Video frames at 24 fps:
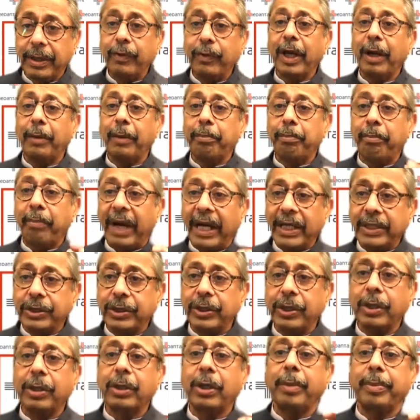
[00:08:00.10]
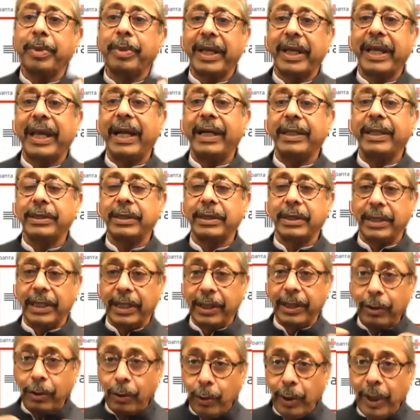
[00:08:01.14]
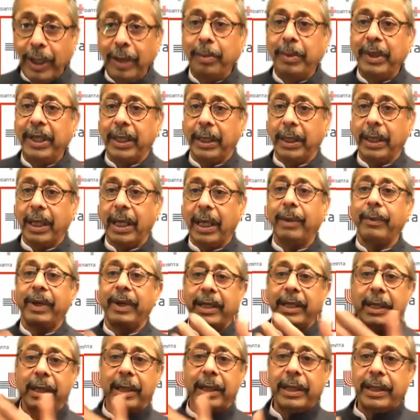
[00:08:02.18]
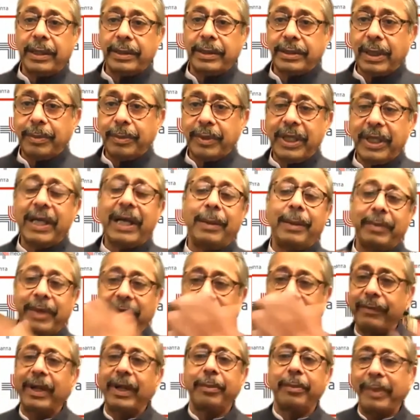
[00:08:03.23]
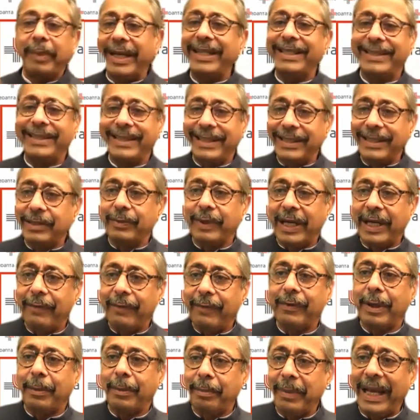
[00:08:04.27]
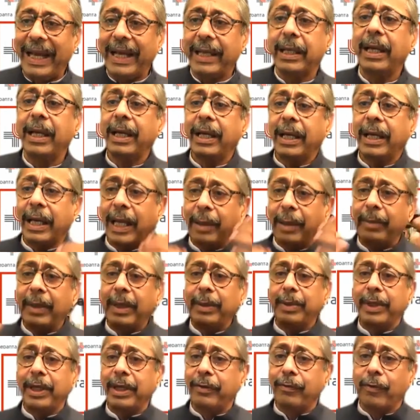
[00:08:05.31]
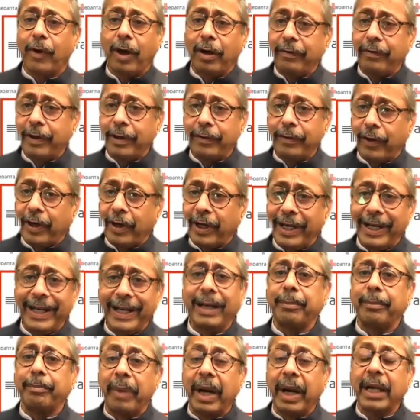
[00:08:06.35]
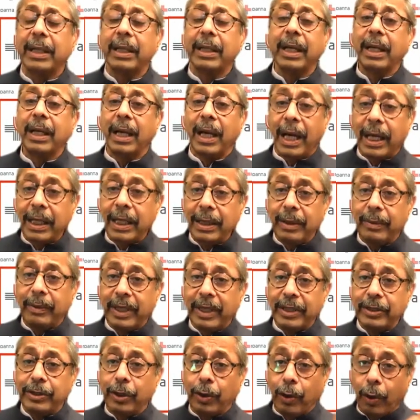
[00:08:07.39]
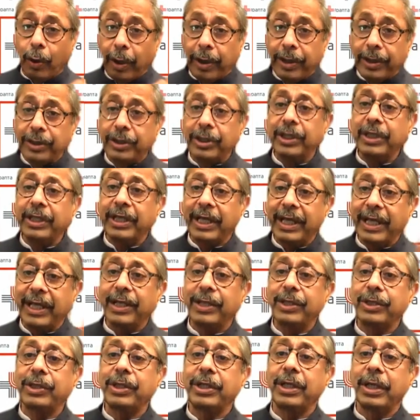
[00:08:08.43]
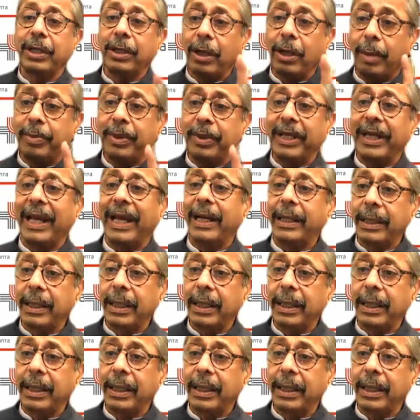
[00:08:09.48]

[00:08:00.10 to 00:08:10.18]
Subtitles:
We are master copycats, including me. I went and learned something. I may have done many things when I've come back and maybe evolved it for India. But otherwise, the origin is copycat.